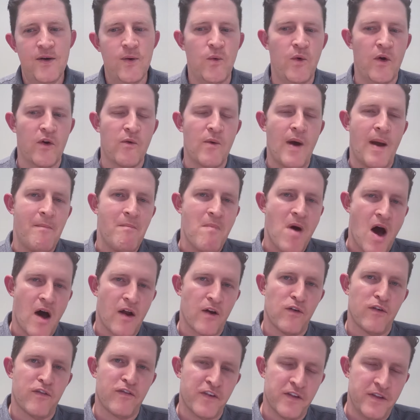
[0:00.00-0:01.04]
What do I
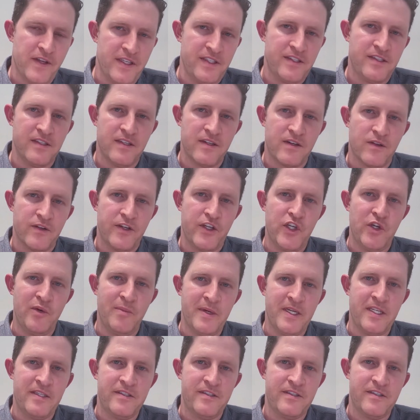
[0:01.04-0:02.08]
model for these little
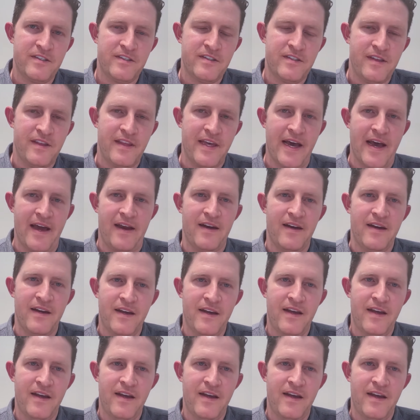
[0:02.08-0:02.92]
humans that,